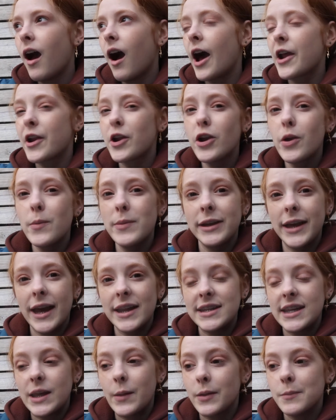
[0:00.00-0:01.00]
I don't normally
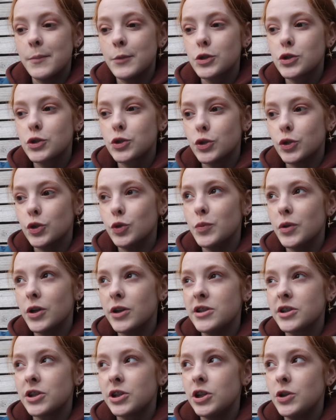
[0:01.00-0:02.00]
get tea when I'm at school
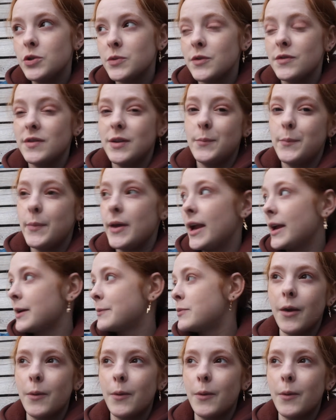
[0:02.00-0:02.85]
because the queues were really big.